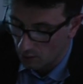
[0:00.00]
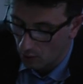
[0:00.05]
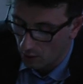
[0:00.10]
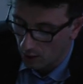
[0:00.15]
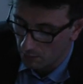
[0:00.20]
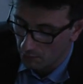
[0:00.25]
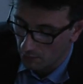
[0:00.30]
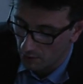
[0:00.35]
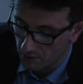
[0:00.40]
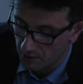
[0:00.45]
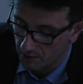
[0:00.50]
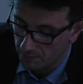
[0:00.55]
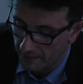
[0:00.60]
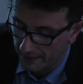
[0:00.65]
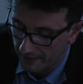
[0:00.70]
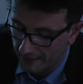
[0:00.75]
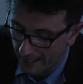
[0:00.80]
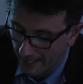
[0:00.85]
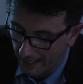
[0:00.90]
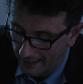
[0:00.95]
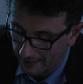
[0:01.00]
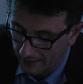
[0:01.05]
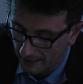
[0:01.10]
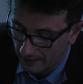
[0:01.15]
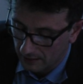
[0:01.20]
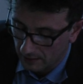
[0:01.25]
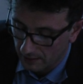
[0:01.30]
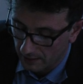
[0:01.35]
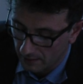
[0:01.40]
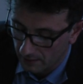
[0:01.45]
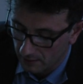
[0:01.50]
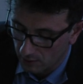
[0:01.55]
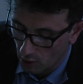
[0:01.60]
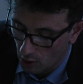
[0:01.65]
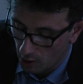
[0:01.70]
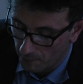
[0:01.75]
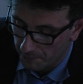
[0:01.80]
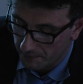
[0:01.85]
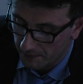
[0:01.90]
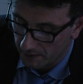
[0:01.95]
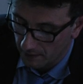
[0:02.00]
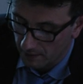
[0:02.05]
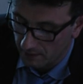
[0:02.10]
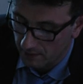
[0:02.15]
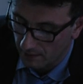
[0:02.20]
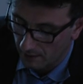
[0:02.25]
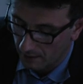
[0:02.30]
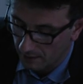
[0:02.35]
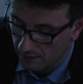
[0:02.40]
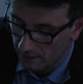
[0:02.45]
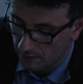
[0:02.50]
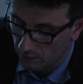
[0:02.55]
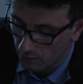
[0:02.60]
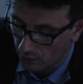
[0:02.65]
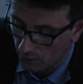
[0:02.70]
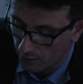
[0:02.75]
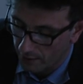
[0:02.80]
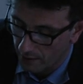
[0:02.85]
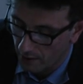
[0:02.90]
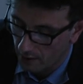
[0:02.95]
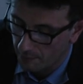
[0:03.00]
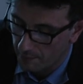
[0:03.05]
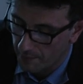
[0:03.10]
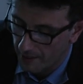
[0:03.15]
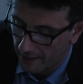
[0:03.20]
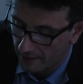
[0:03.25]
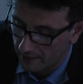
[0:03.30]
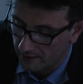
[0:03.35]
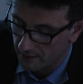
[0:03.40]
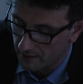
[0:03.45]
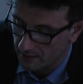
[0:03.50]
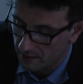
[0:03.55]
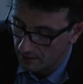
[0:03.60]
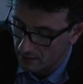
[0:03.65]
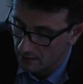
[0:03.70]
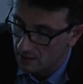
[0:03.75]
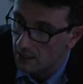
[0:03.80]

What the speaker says: almost mechanically adopted editorial practices